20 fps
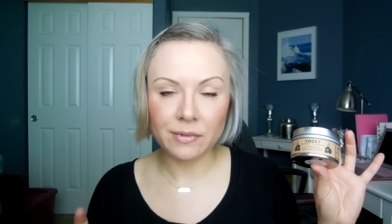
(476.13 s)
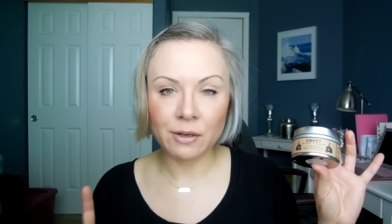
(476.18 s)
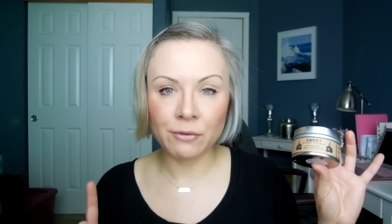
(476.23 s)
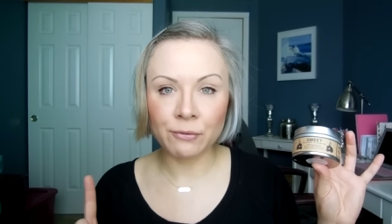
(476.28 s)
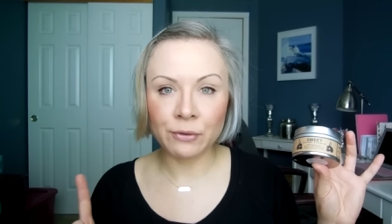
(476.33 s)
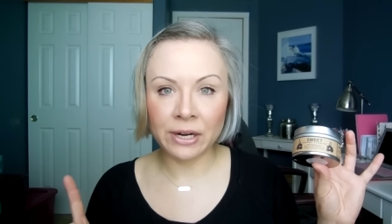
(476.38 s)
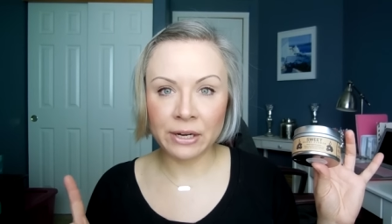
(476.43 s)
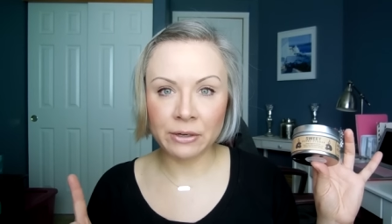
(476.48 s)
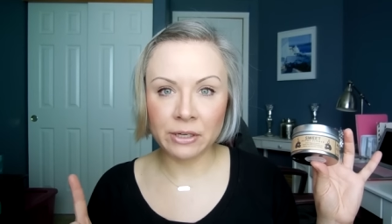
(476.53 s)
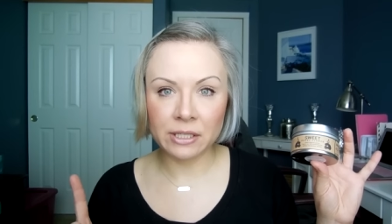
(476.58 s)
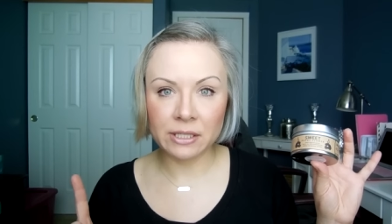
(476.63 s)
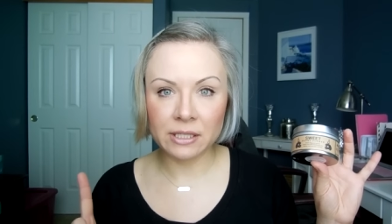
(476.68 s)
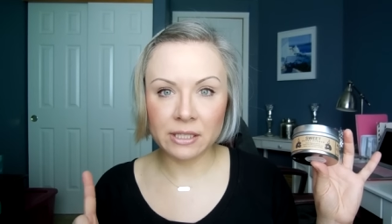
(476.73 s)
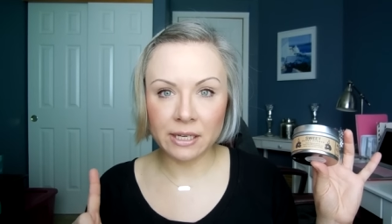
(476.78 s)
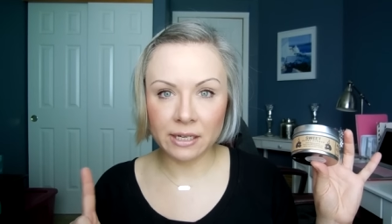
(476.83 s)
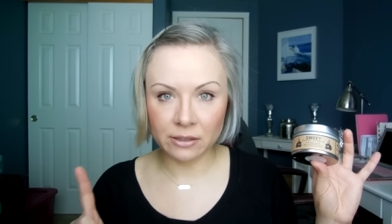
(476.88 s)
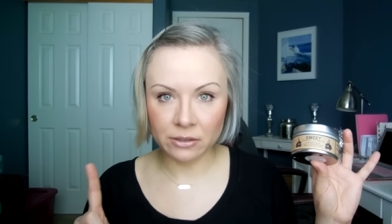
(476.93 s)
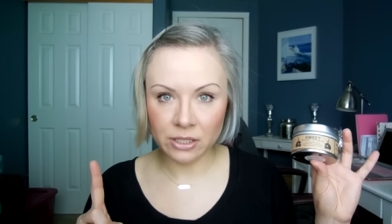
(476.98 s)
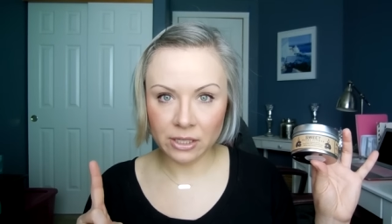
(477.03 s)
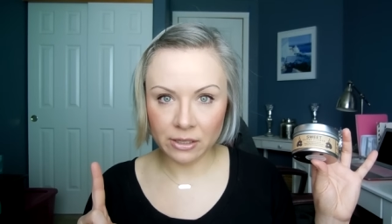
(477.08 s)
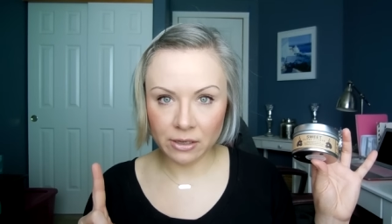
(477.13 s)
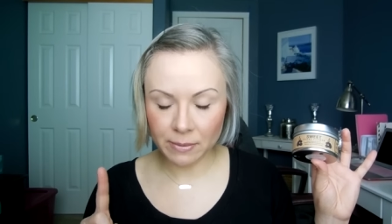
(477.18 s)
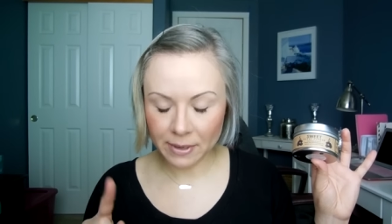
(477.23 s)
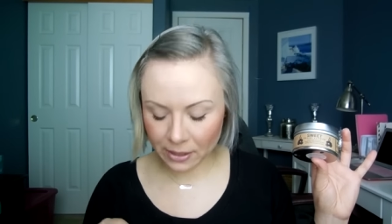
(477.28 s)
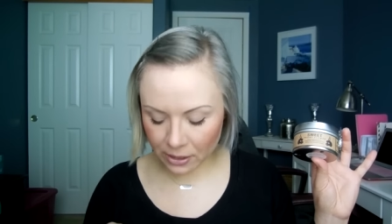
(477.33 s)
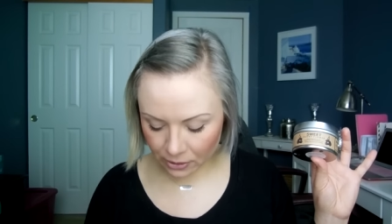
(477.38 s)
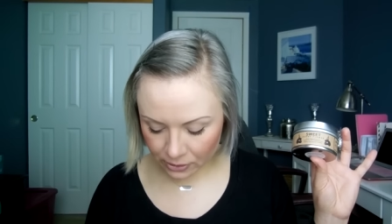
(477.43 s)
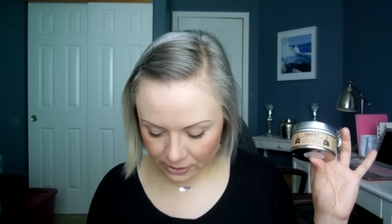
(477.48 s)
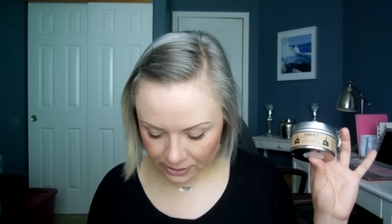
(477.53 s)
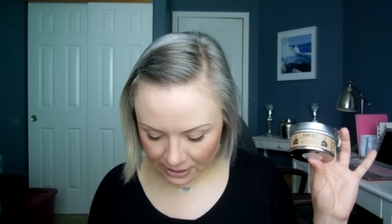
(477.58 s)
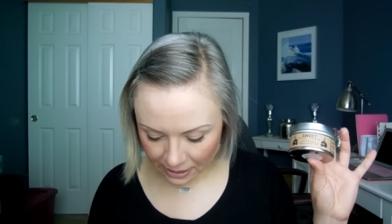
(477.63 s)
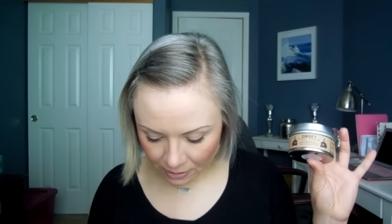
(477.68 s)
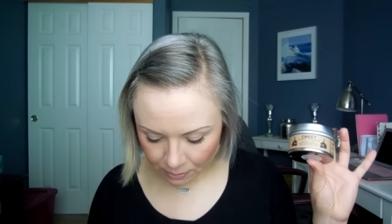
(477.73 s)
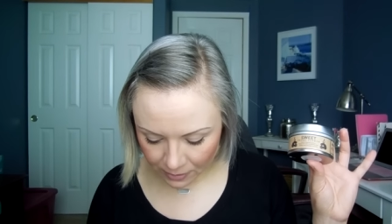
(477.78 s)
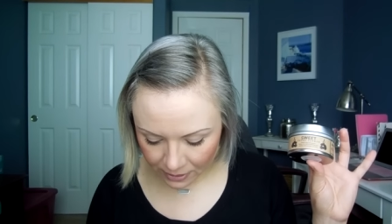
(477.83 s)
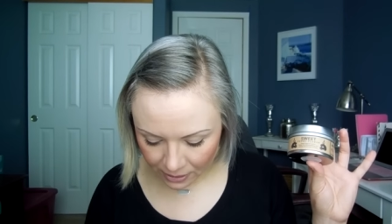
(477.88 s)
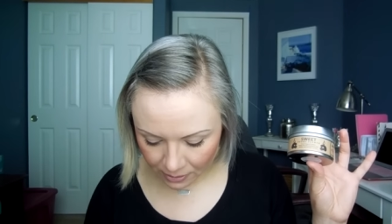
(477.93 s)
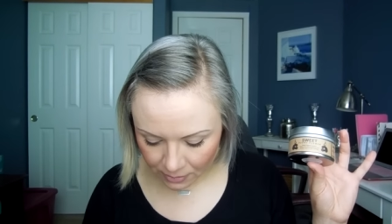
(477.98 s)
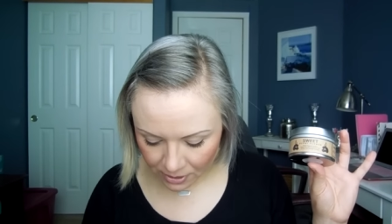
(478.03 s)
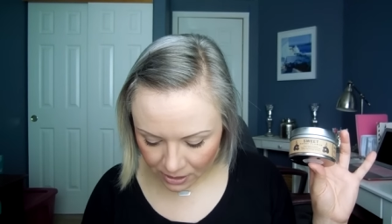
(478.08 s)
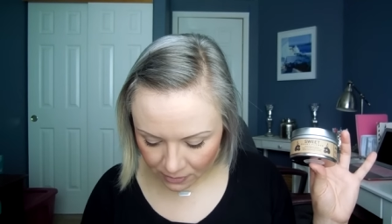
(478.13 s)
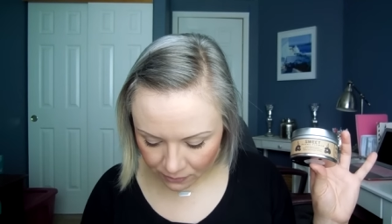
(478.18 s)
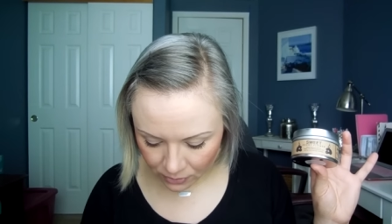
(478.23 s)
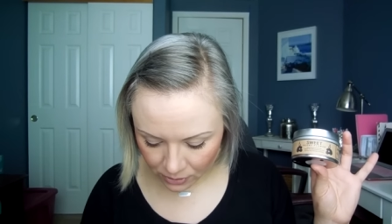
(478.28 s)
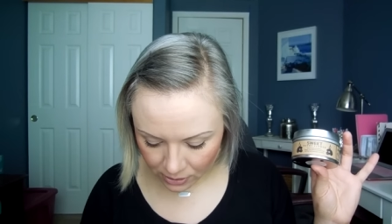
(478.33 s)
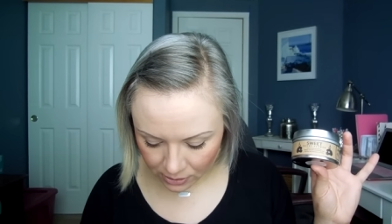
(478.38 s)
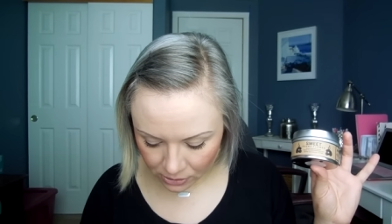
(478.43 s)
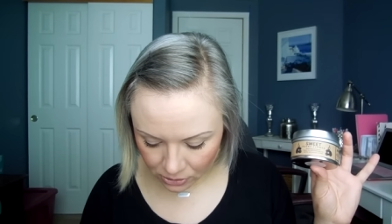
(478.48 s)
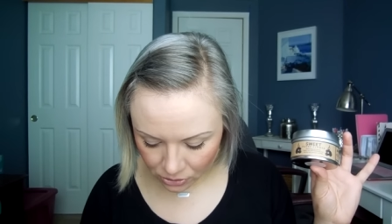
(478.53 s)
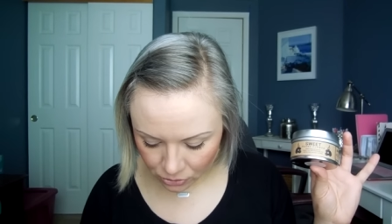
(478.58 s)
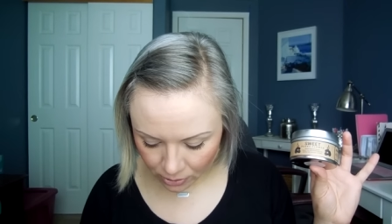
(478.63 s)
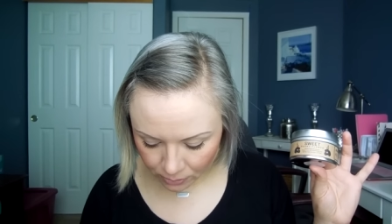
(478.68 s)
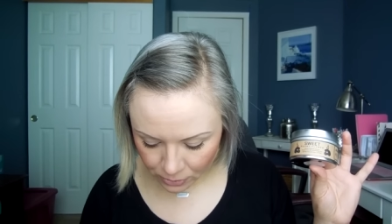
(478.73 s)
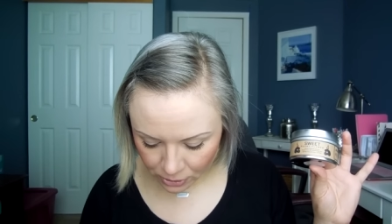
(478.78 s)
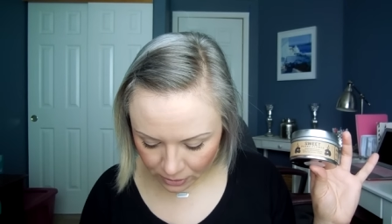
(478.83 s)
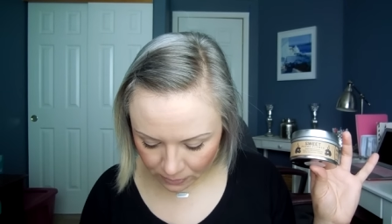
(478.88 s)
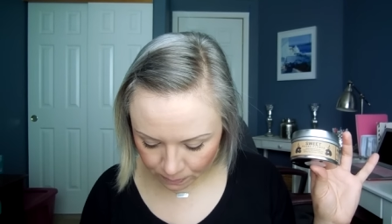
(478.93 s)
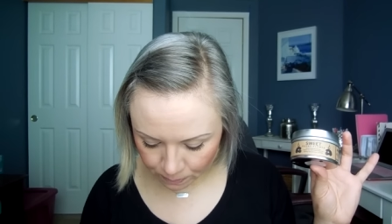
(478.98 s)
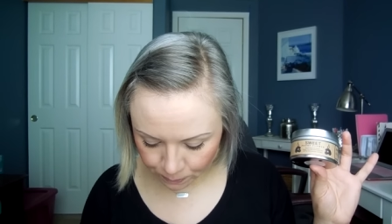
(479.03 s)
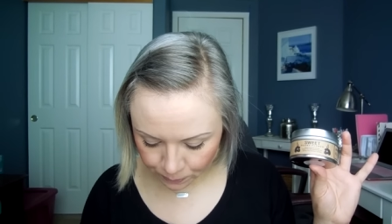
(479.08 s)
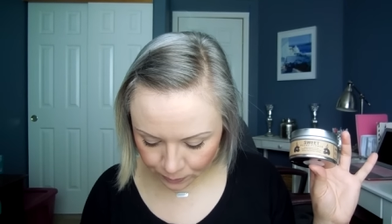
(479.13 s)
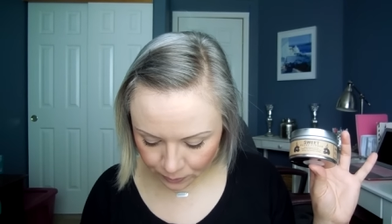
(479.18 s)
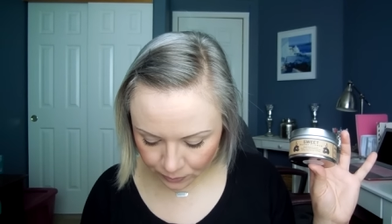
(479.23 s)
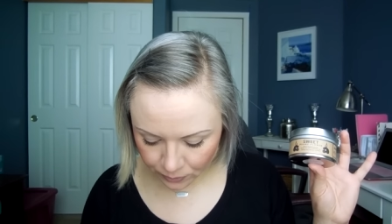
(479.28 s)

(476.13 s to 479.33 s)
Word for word: a fragrance that I'll tell you about here in a second, but let me give you the description.